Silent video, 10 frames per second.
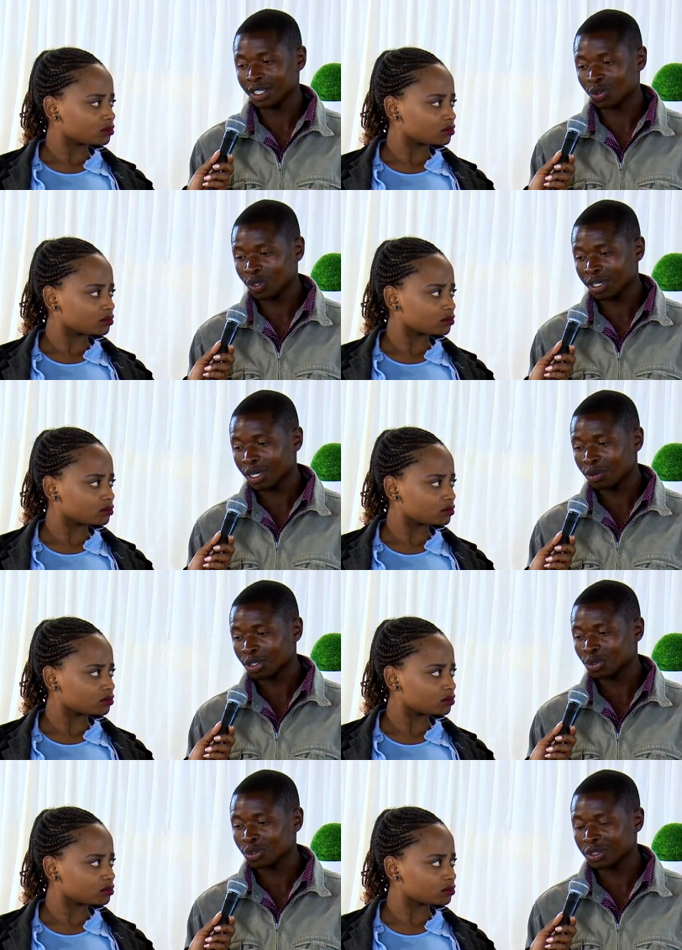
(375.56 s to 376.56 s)
Speaker 1: at work, I
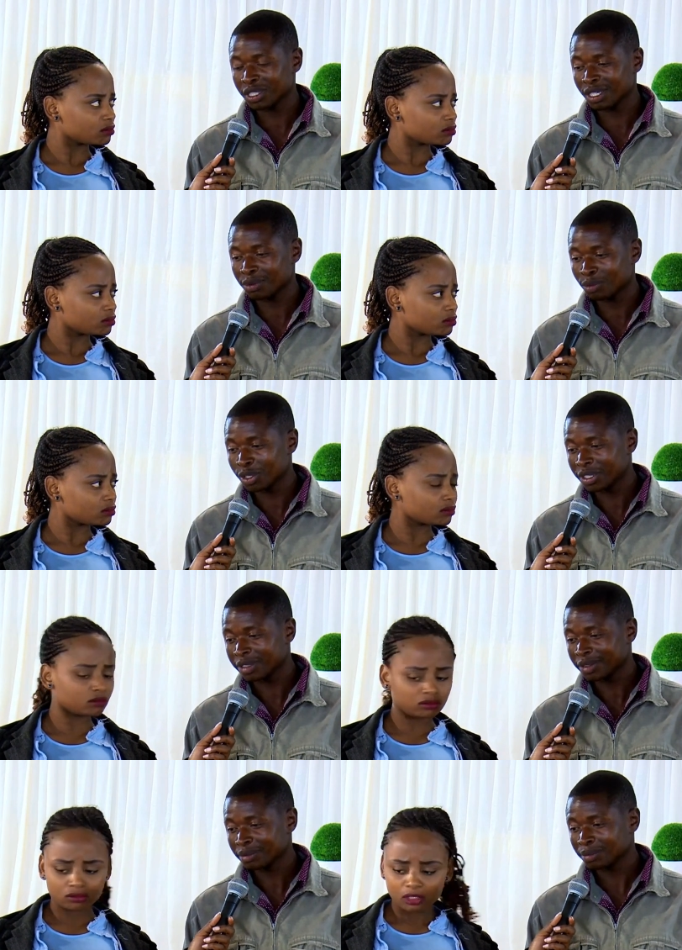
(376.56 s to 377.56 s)
was using that muti.
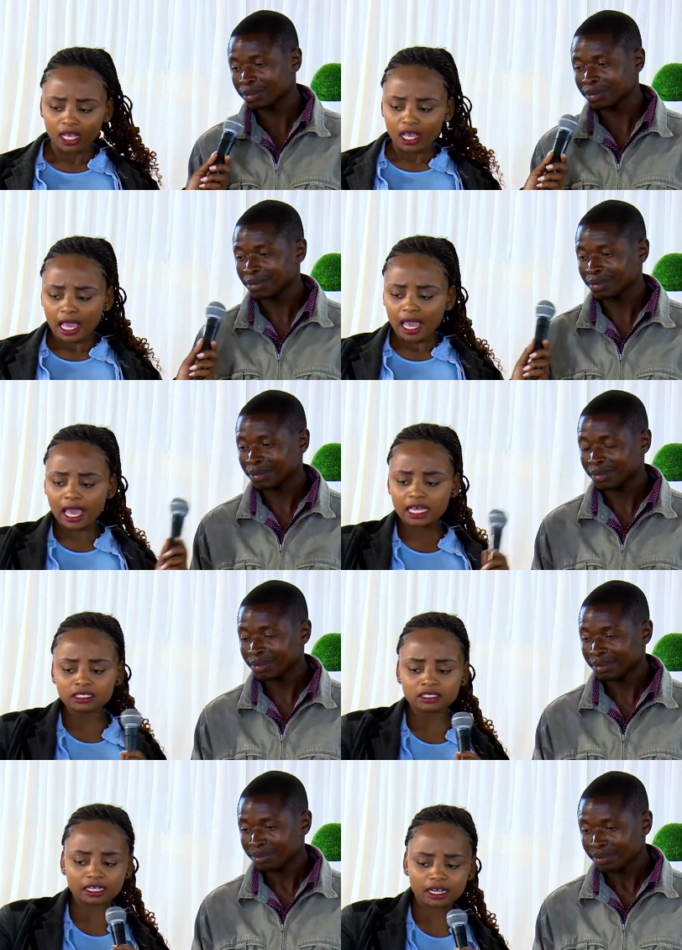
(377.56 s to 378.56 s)

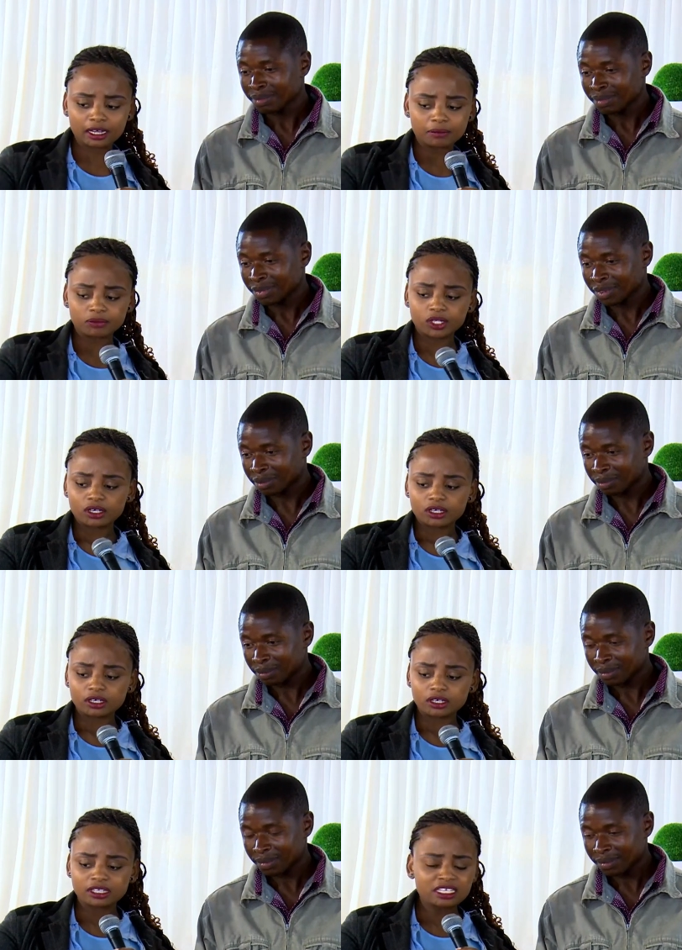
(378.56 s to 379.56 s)
Speaker 2: And um,
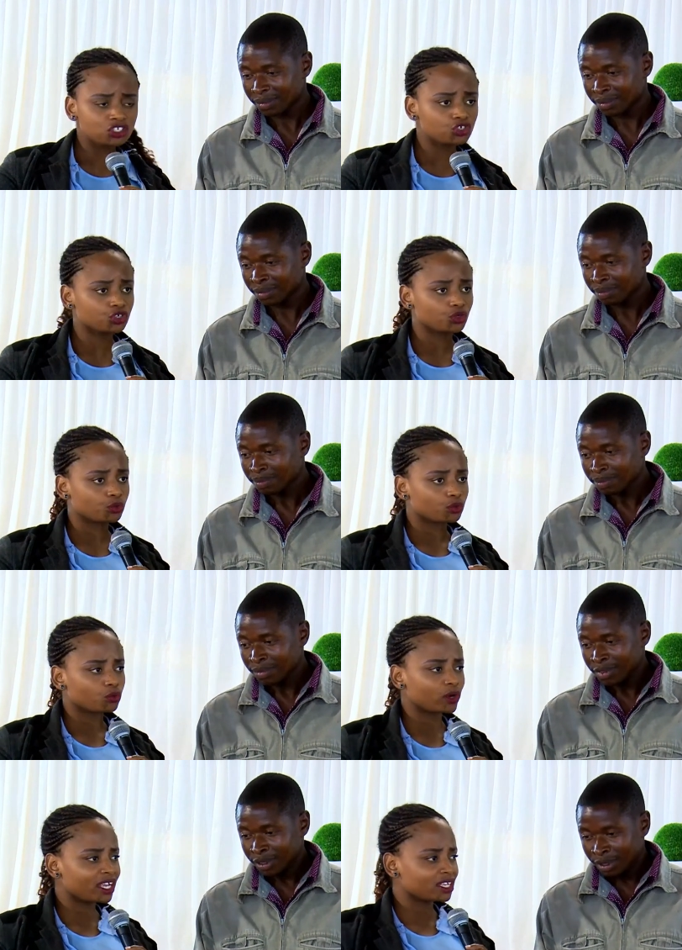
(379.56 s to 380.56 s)
this tree,
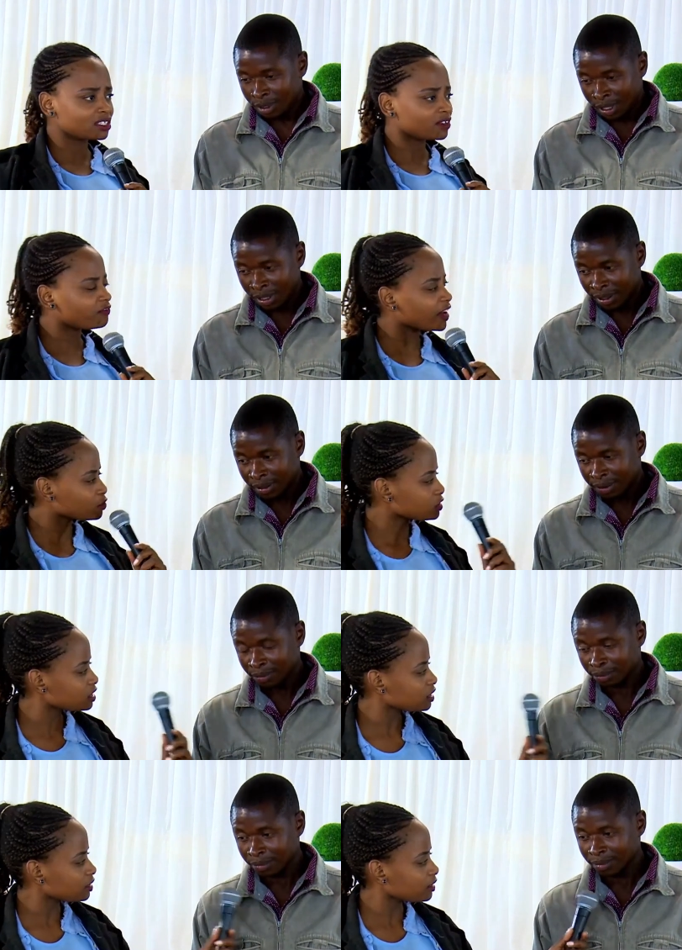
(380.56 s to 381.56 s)
where is it found?
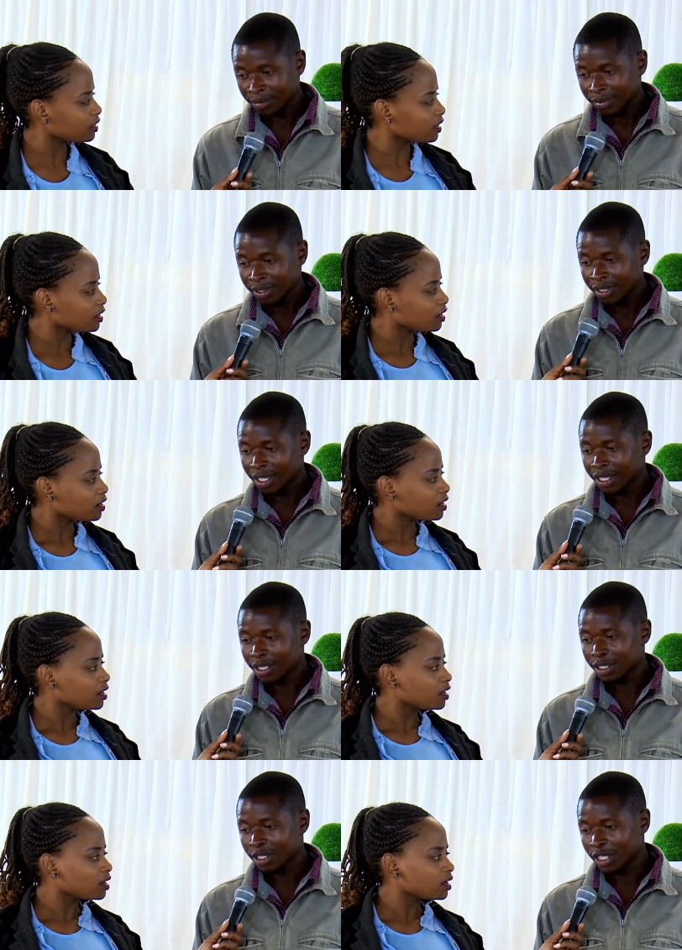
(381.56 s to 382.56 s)
Speaker 1: Yeah,
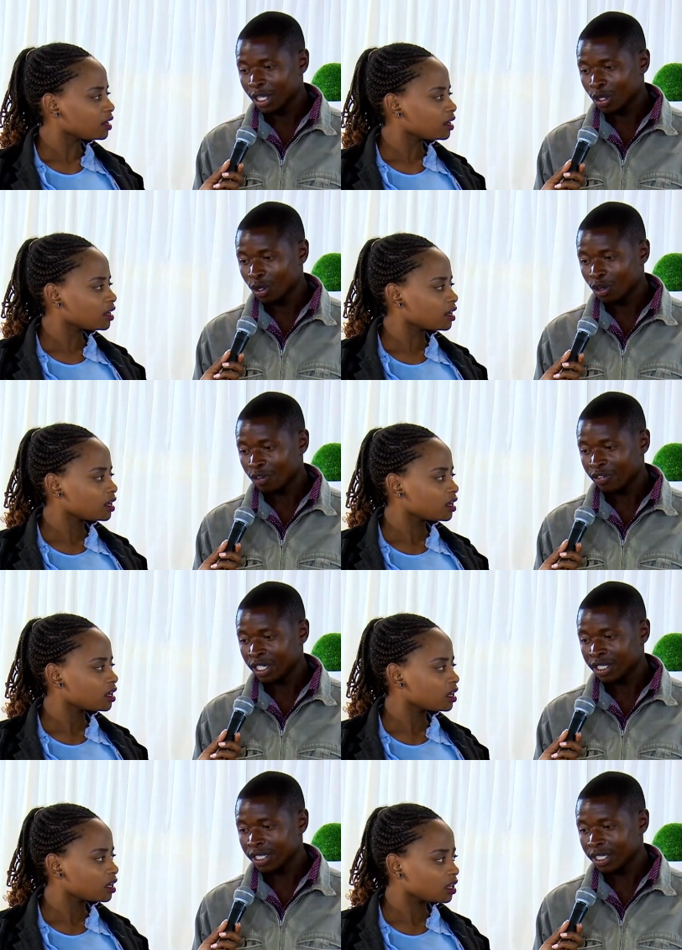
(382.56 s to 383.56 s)
this tree you will
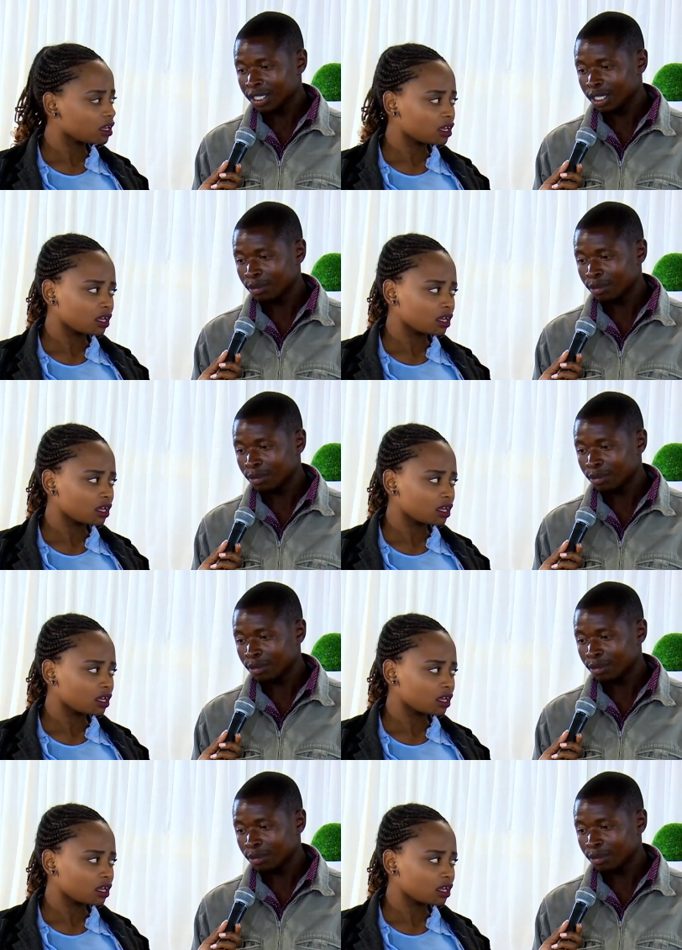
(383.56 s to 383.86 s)
find it at the